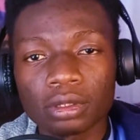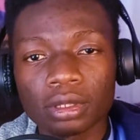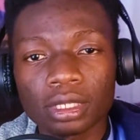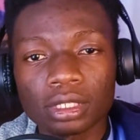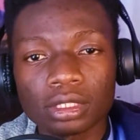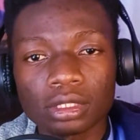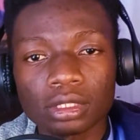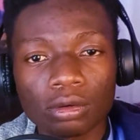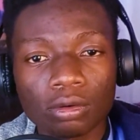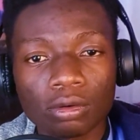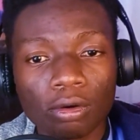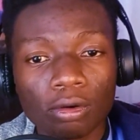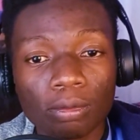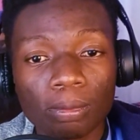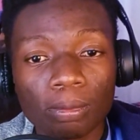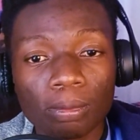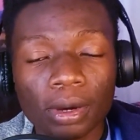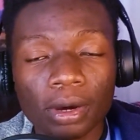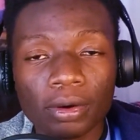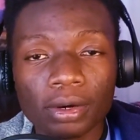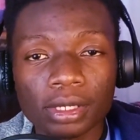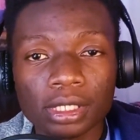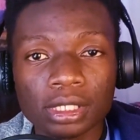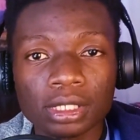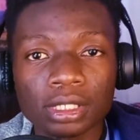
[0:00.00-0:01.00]
got these cool
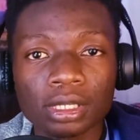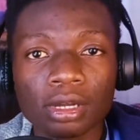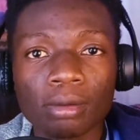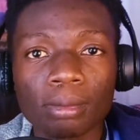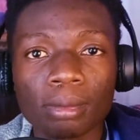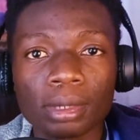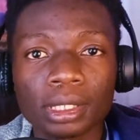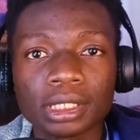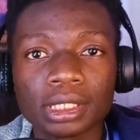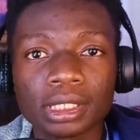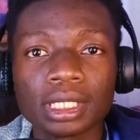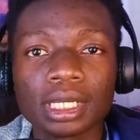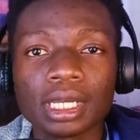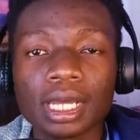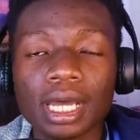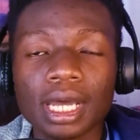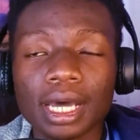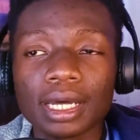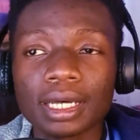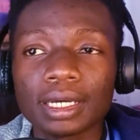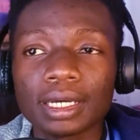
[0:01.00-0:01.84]
powers now, but